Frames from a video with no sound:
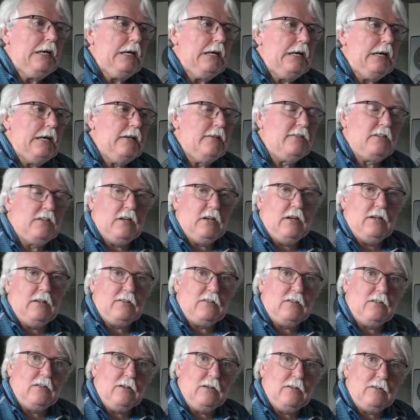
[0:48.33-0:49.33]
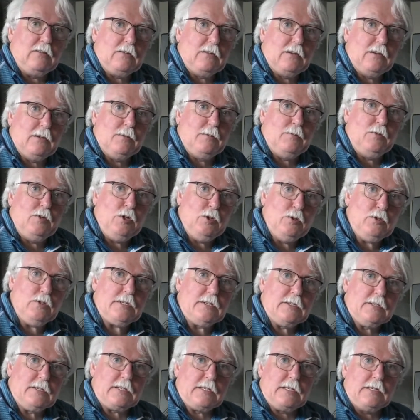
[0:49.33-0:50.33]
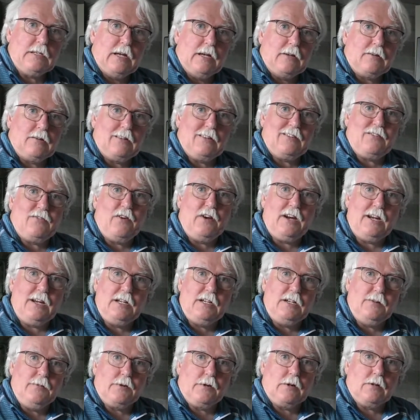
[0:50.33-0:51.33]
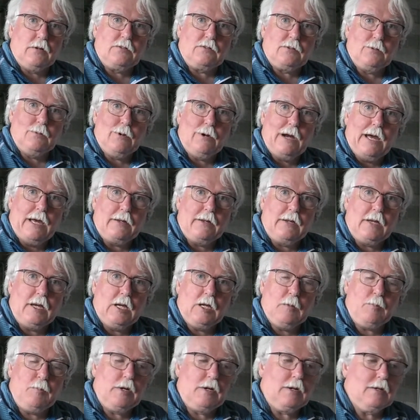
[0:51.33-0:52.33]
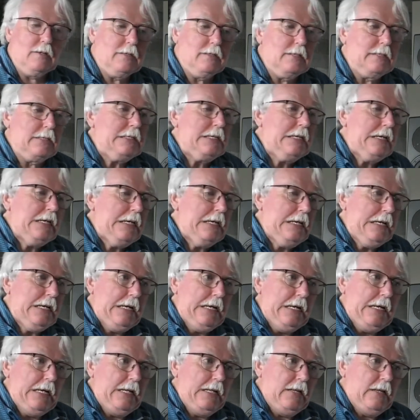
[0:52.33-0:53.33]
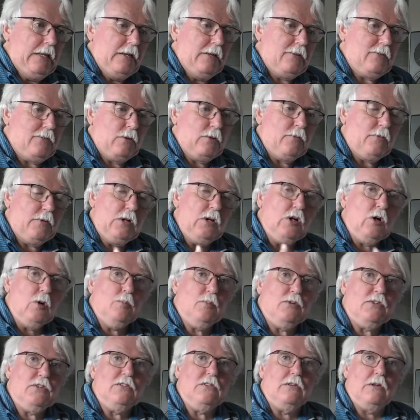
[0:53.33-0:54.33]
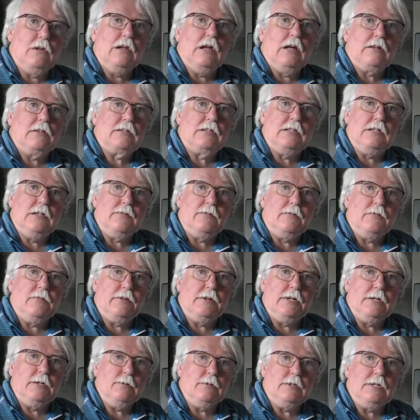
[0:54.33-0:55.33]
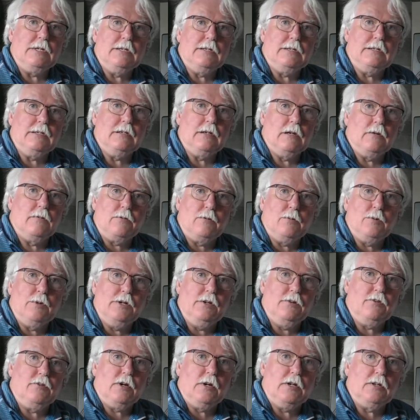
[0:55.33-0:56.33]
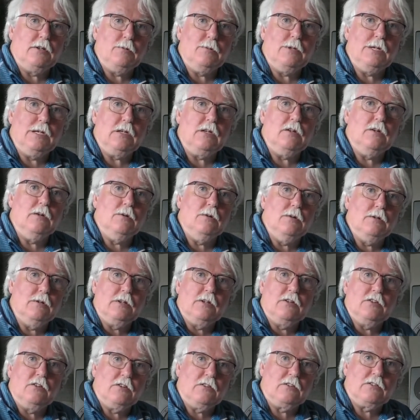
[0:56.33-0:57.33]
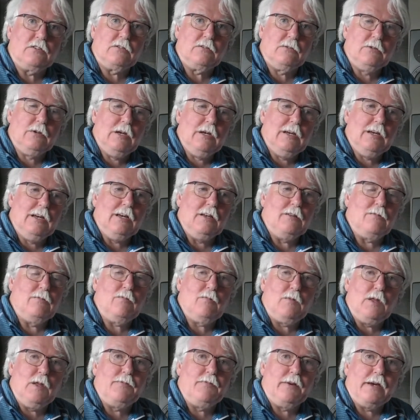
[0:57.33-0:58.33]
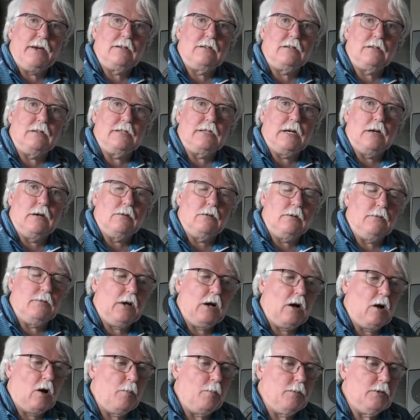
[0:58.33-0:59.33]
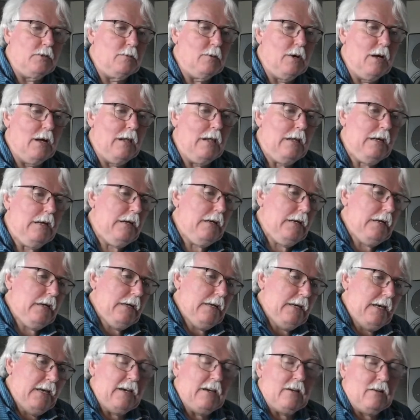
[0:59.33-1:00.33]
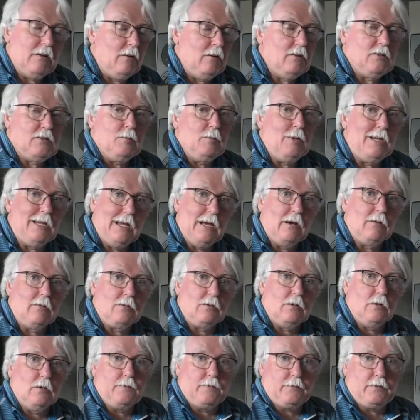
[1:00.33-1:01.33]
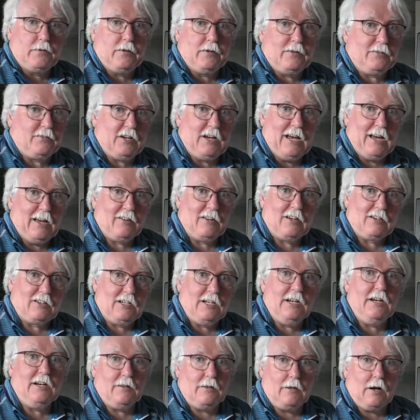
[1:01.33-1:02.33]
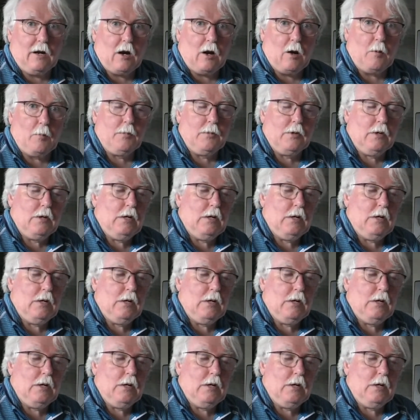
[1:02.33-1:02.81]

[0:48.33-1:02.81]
It's a nuisance in that it's very difficult to eradicate because it sort of encompasses lots of different frequencies, and therefore when you try to EQ it affects the sound of the harp as well. It can also be loud enough that you can't actually hear the harp,